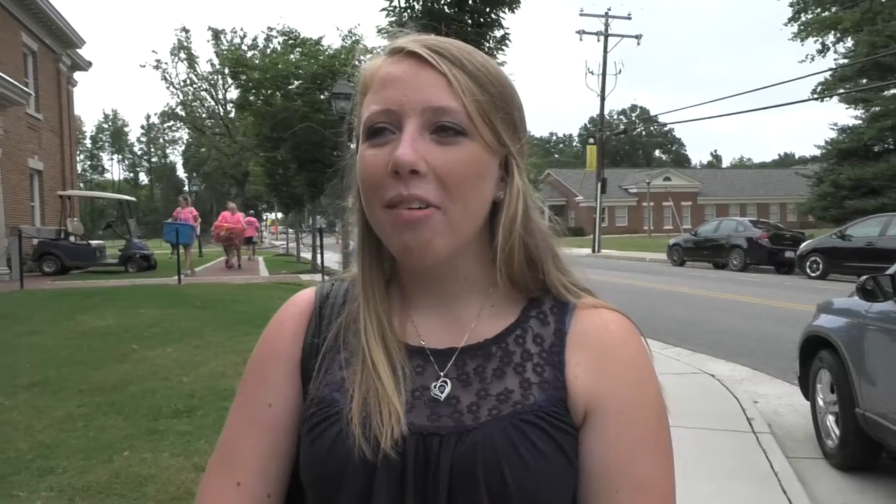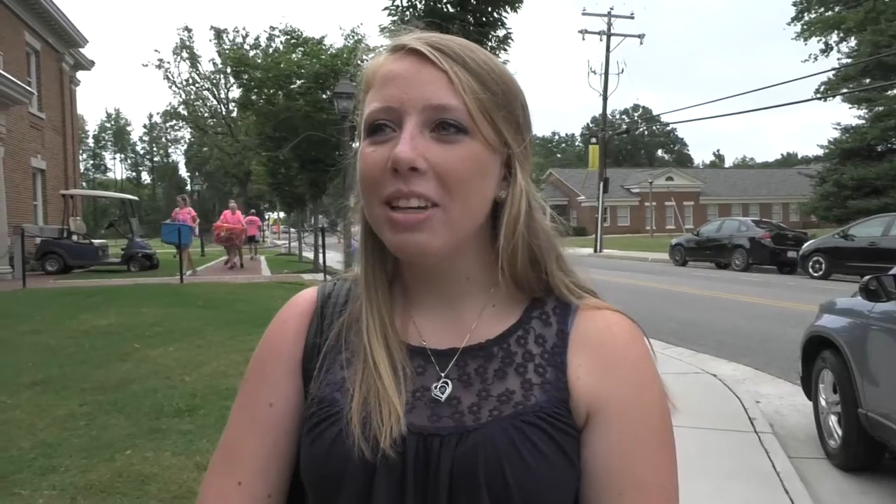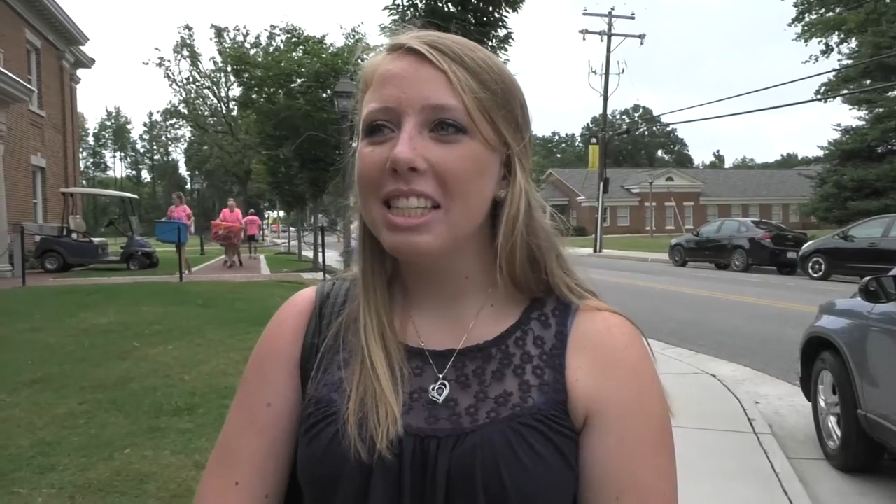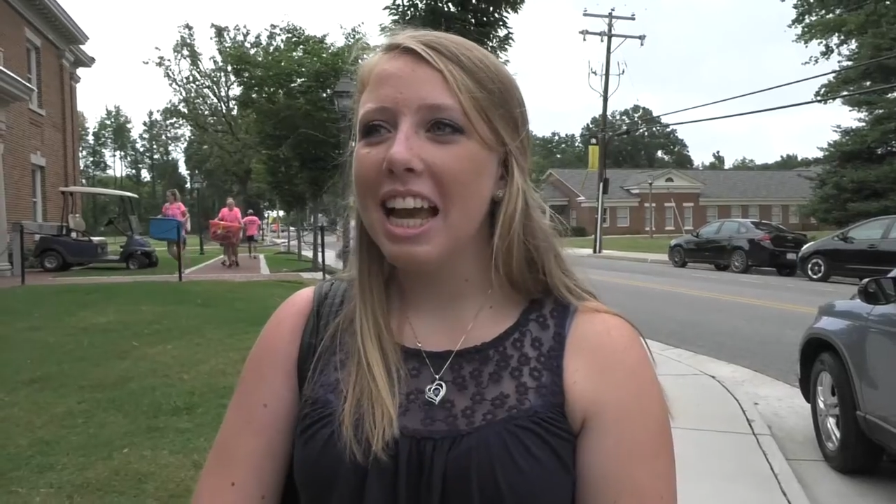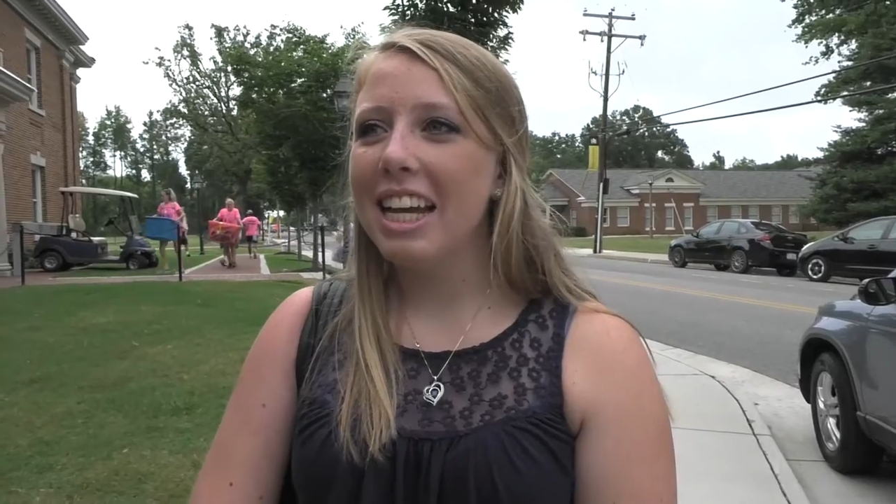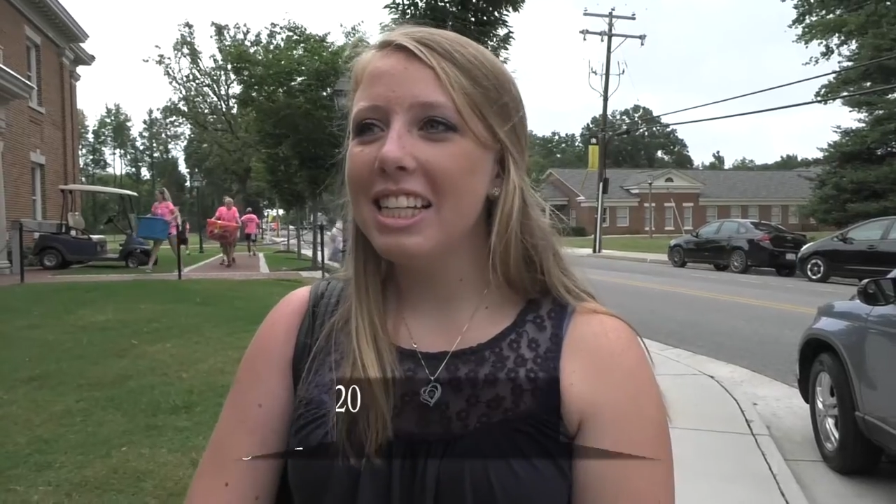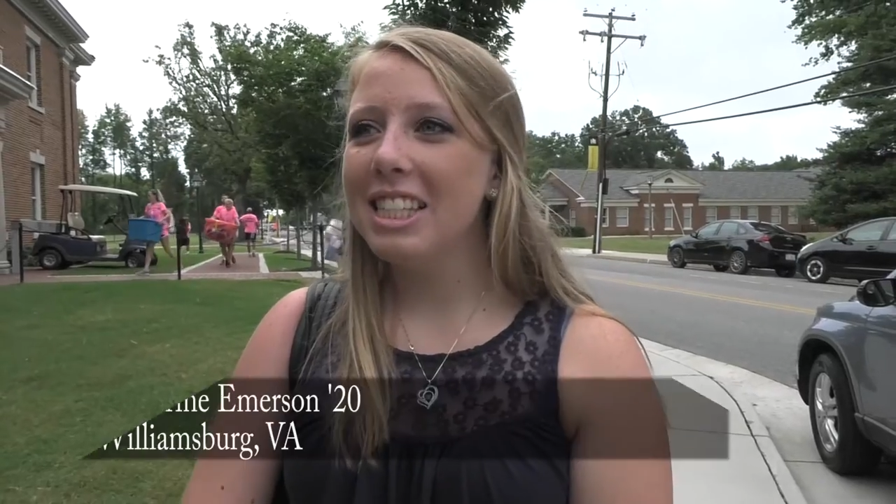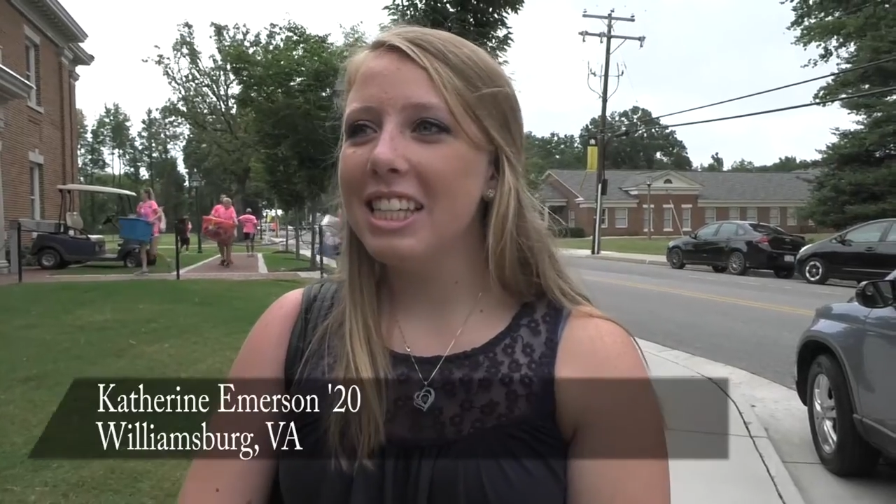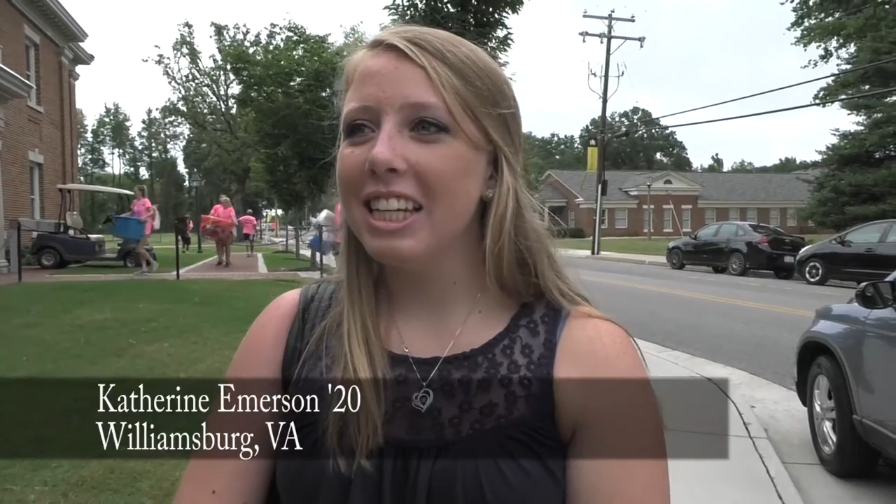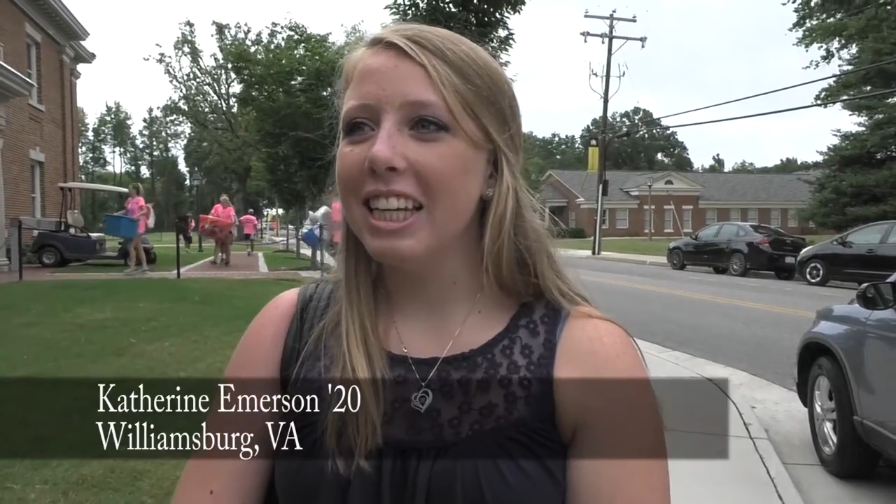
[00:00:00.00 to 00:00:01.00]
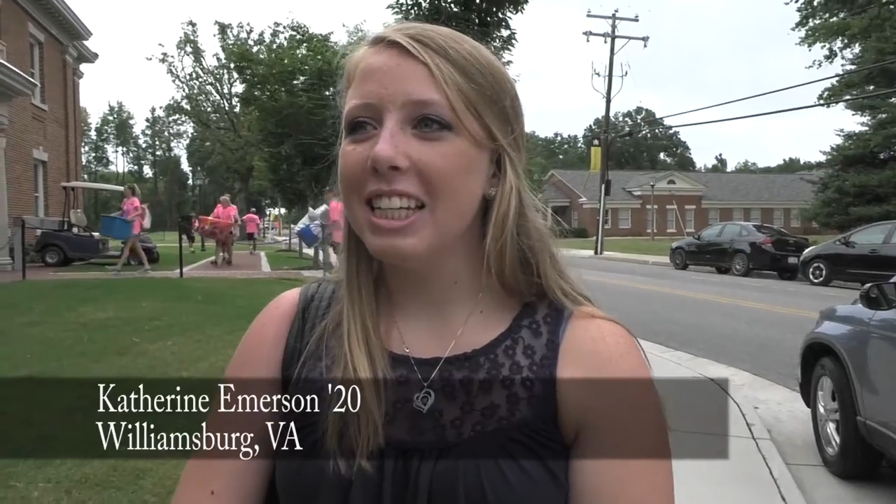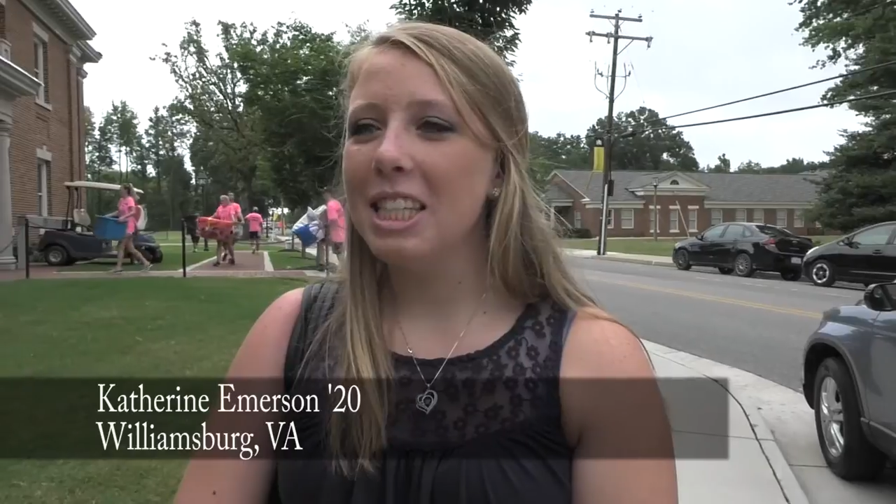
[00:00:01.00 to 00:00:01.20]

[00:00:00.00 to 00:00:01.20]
I'm excited to get